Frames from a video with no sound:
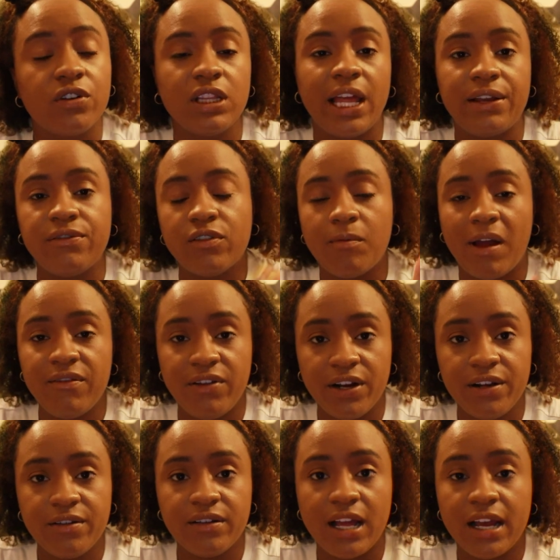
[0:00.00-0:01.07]
like for my
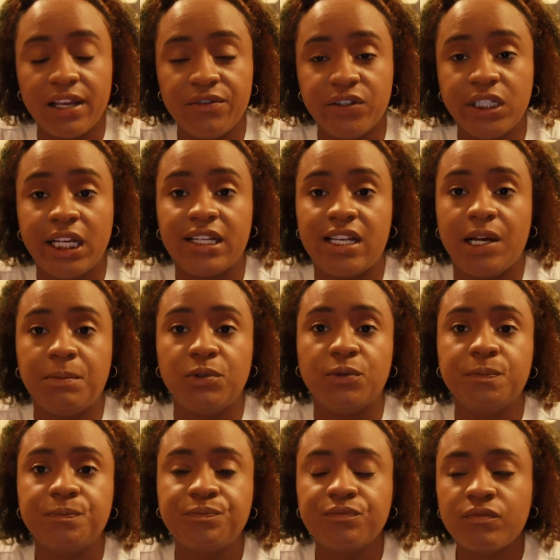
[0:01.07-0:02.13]
very, I'll give you an example.
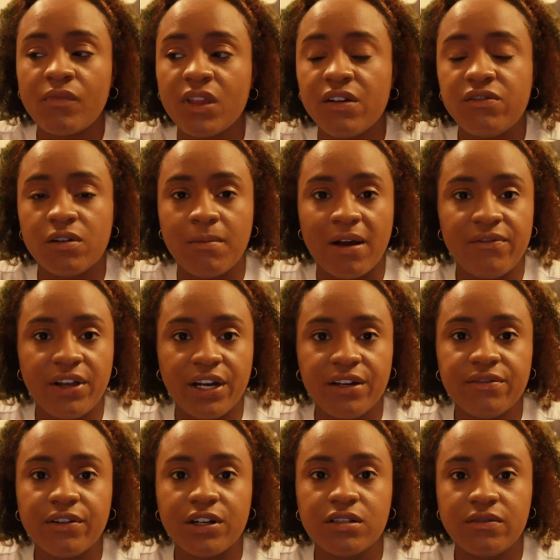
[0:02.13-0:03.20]
For my
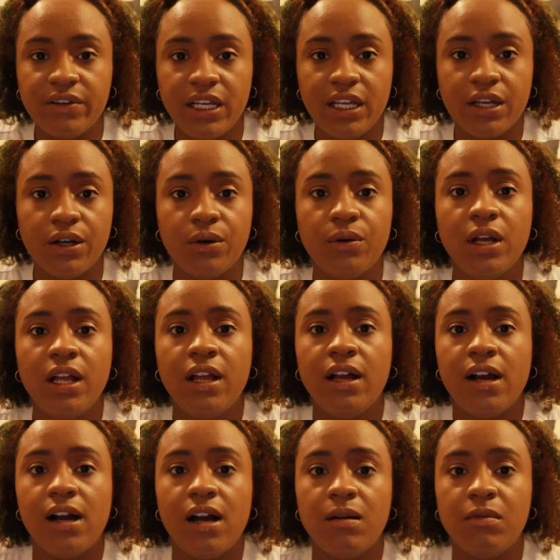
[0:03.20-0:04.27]
very first video
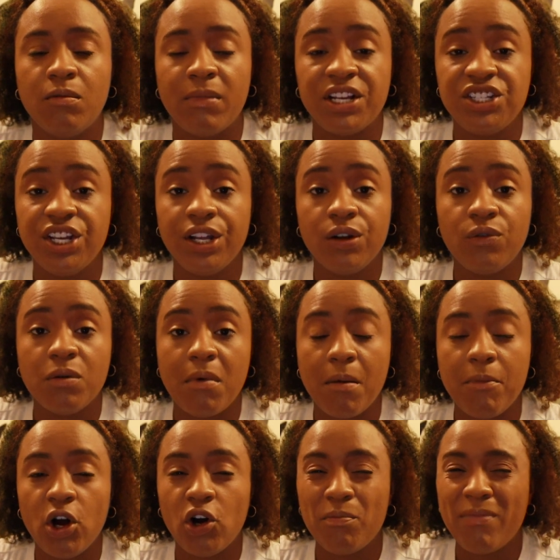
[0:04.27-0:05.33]
on my channel with my
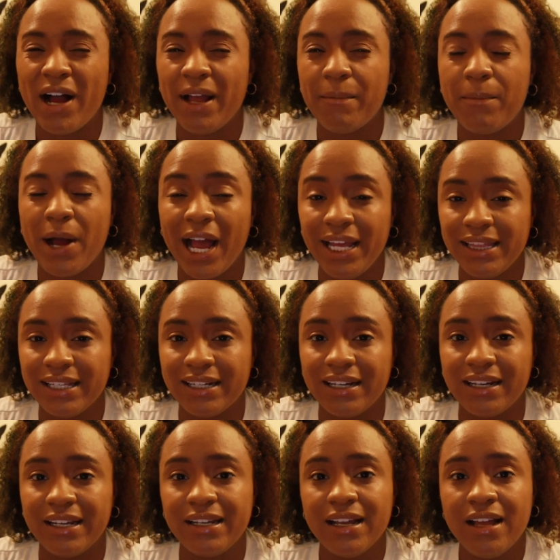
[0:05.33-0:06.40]
ball
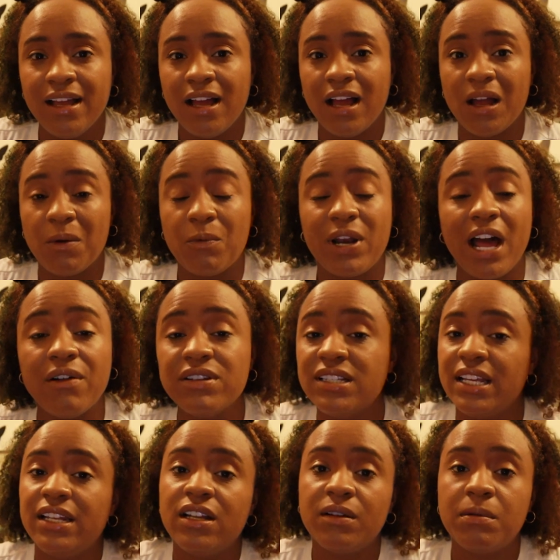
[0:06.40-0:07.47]
python, when I was
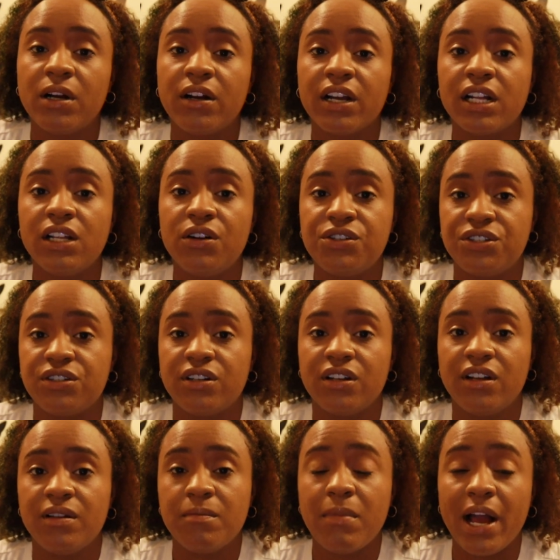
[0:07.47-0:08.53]
setting up her
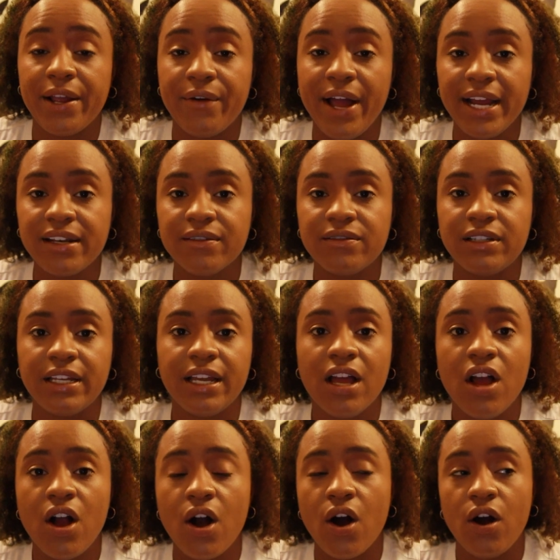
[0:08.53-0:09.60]
enclosure bioactively,
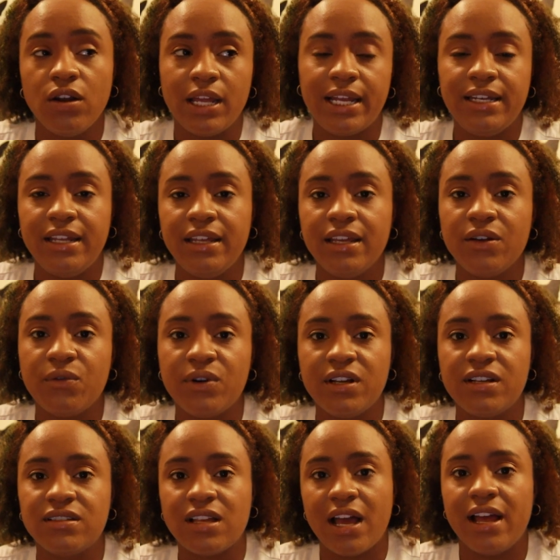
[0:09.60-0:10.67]
all I did
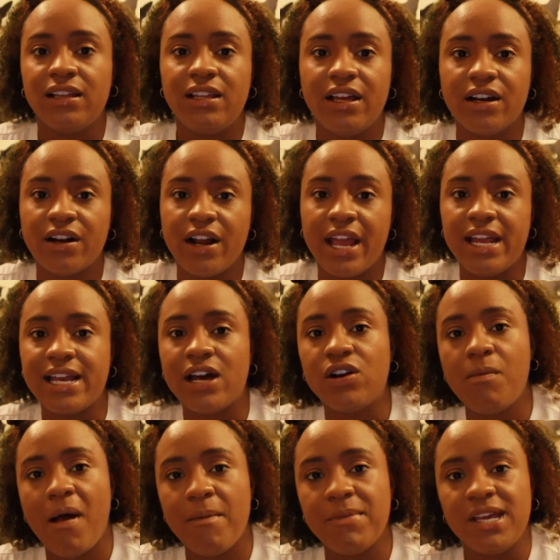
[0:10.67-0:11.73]
was I let her hang out
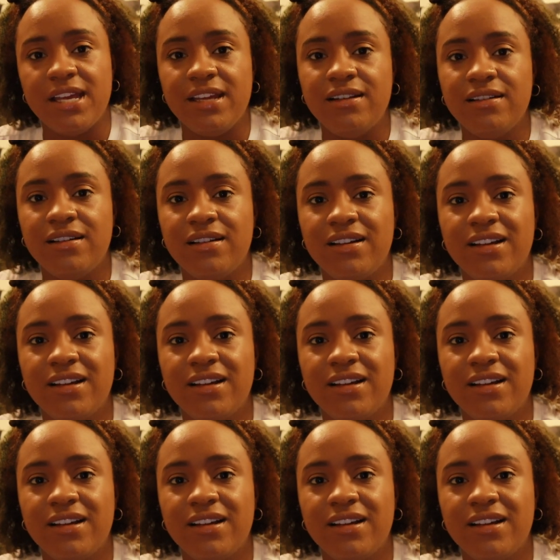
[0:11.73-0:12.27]
on my bed